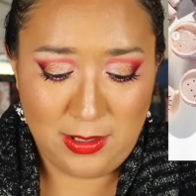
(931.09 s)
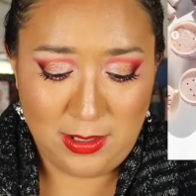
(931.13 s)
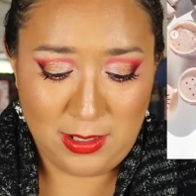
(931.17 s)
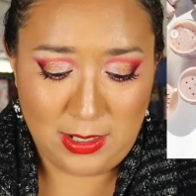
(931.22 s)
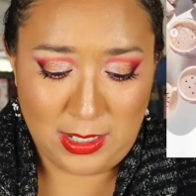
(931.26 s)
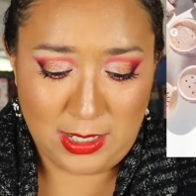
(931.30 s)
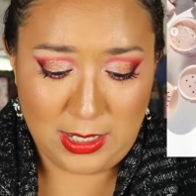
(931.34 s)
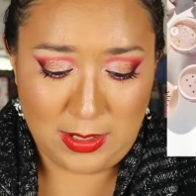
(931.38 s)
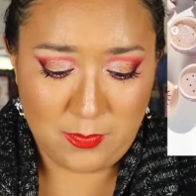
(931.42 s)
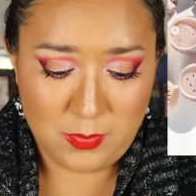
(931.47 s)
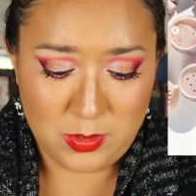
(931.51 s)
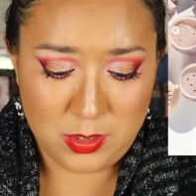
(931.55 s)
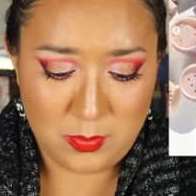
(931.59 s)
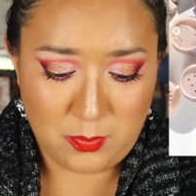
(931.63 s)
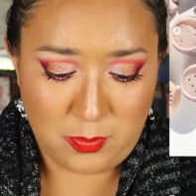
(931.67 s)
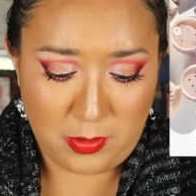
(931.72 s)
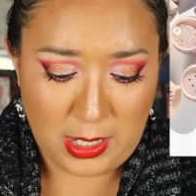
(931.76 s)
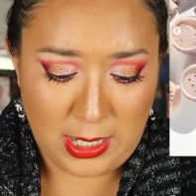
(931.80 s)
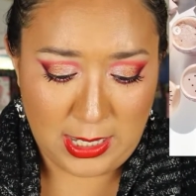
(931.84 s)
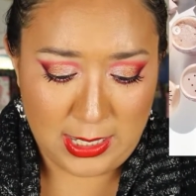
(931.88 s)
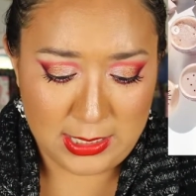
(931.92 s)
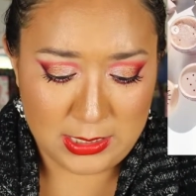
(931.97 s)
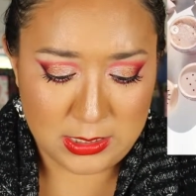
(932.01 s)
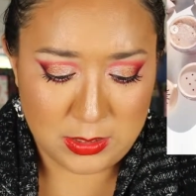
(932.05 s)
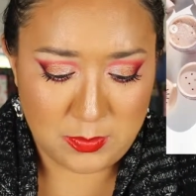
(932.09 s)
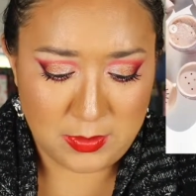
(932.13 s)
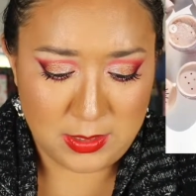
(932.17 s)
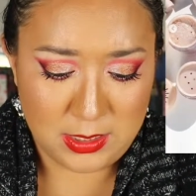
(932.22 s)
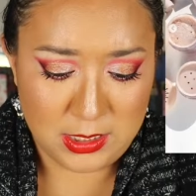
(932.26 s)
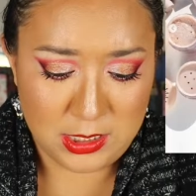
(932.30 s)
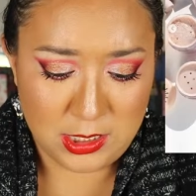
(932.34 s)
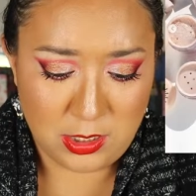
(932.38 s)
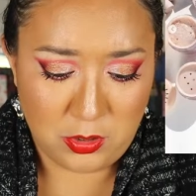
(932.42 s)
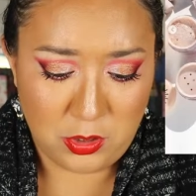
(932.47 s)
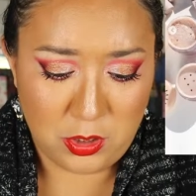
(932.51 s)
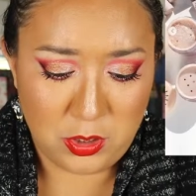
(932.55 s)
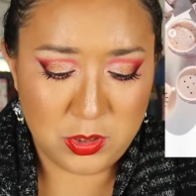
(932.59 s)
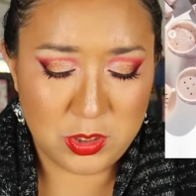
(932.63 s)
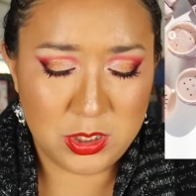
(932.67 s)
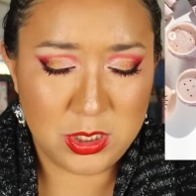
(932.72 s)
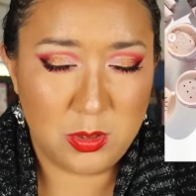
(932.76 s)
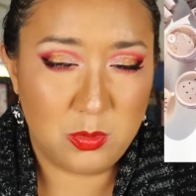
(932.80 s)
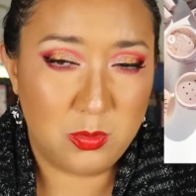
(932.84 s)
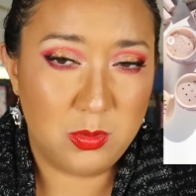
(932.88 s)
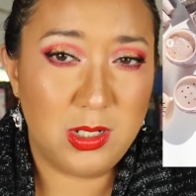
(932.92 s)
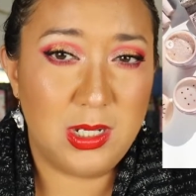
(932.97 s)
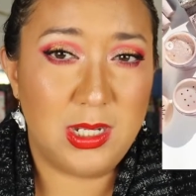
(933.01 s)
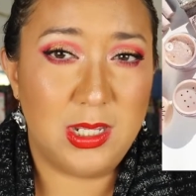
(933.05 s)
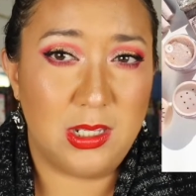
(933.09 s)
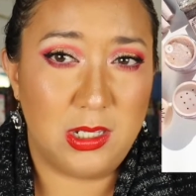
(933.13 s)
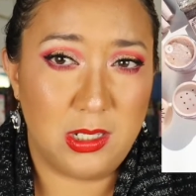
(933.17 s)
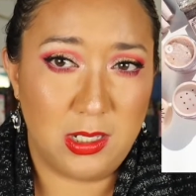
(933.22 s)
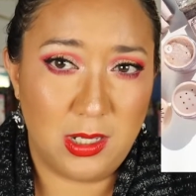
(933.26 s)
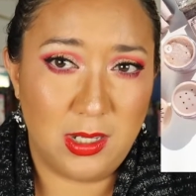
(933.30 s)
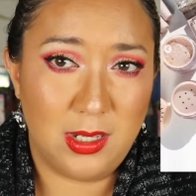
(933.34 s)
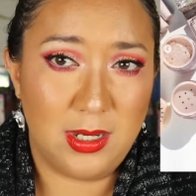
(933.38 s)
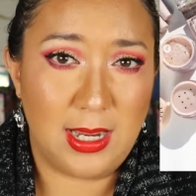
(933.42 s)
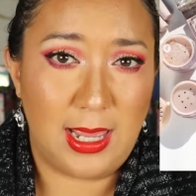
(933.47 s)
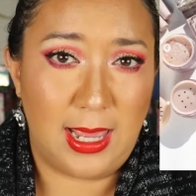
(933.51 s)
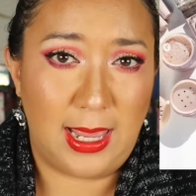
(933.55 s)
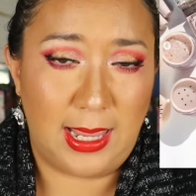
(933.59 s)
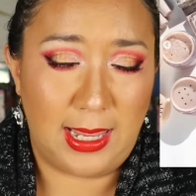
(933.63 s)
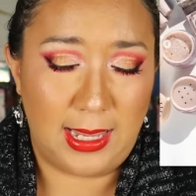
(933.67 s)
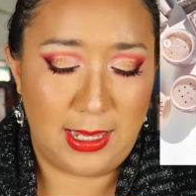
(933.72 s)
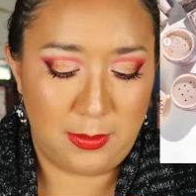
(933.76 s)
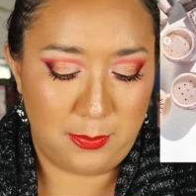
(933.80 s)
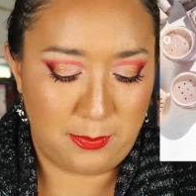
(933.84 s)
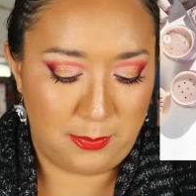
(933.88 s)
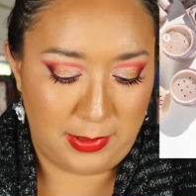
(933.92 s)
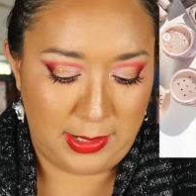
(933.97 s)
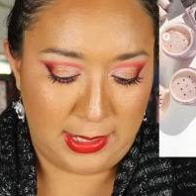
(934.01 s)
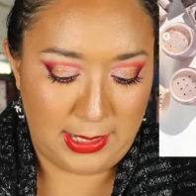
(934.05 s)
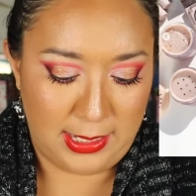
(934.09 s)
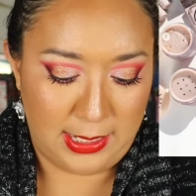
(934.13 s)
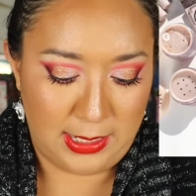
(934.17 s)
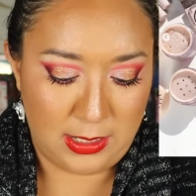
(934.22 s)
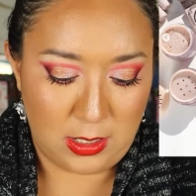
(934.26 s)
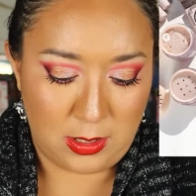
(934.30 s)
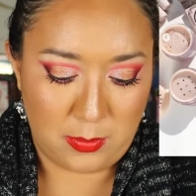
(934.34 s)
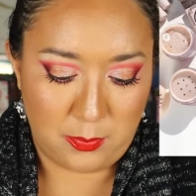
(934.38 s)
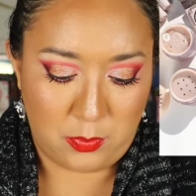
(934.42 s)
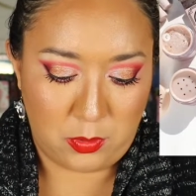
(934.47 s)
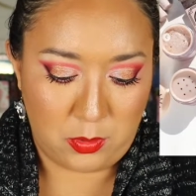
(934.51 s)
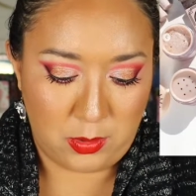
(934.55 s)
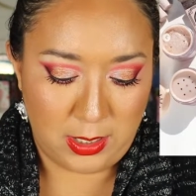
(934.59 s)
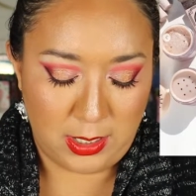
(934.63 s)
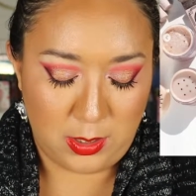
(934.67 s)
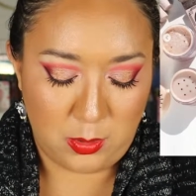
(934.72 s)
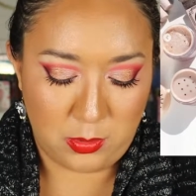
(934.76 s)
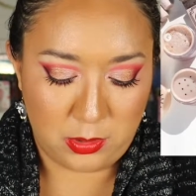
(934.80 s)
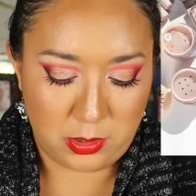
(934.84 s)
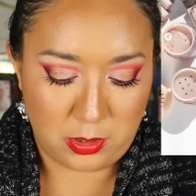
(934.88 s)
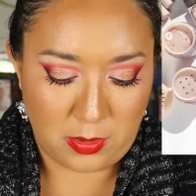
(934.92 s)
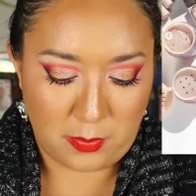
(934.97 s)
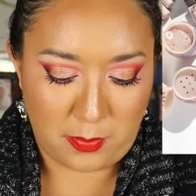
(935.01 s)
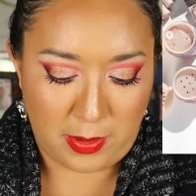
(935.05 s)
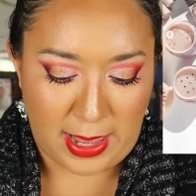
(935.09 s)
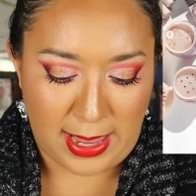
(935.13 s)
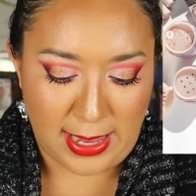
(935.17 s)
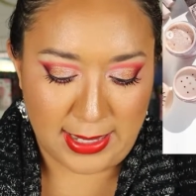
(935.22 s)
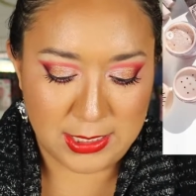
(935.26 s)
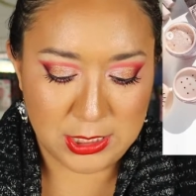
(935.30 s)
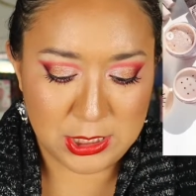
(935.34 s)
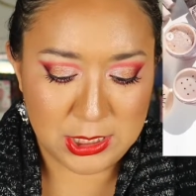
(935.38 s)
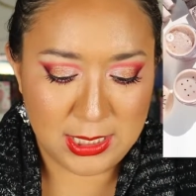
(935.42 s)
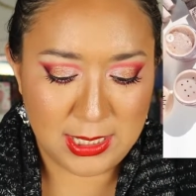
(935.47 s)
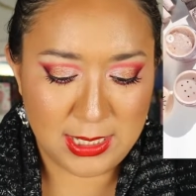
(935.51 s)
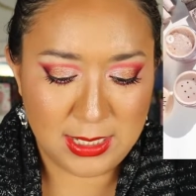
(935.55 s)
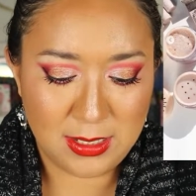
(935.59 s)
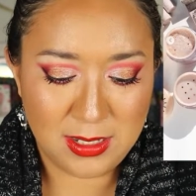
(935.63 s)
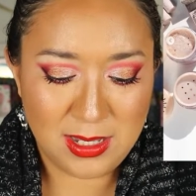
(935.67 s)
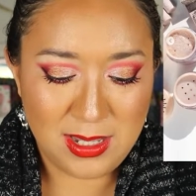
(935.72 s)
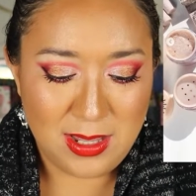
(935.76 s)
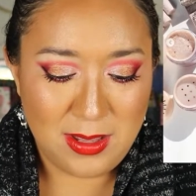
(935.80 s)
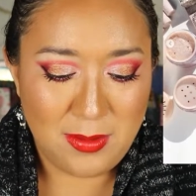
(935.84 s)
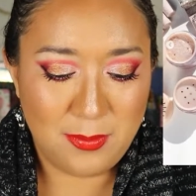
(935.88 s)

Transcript: And I'm surprised because they're usually really good at being on point with their packaging.